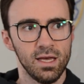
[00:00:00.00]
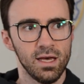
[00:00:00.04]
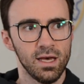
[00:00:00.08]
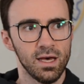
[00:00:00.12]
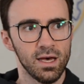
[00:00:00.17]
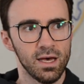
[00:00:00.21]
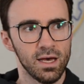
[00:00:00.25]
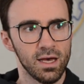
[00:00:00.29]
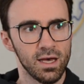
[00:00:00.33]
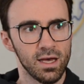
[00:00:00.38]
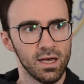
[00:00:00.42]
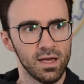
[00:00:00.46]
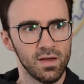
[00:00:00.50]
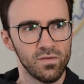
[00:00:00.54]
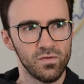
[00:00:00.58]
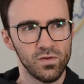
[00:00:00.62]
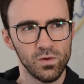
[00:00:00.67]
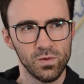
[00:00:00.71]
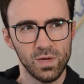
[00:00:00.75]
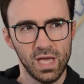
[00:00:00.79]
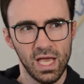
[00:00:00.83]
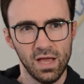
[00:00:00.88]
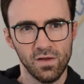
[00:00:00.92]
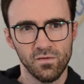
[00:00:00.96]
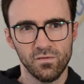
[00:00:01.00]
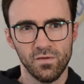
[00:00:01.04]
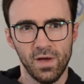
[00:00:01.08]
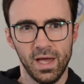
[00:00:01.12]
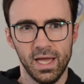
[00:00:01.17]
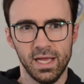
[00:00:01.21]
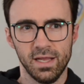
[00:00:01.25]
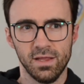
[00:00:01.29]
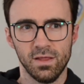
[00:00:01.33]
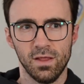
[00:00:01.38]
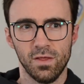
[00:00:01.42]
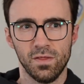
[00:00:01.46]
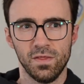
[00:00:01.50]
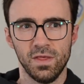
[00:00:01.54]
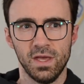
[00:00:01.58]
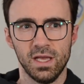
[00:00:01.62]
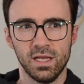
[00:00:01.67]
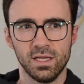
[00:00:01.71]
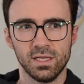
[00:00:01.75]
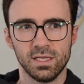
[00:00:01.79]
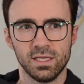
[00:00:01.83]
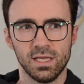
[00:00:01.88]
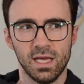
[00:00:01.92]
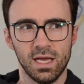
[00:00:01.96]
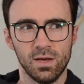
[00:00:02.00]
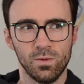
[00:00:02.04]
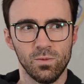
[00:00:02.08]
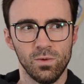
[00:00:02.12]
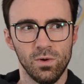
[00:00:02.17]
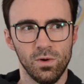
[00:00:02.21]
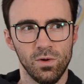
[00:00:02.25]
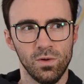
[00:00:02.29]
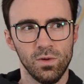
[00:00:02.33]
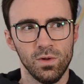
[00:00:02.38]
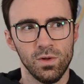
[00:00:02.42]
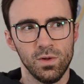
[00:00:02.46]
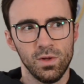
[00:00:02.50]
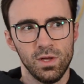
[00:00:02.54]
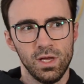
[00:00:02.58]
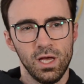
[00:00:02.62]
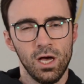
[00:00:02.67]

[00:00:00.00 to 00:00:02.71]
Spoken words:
if you can't find the things that will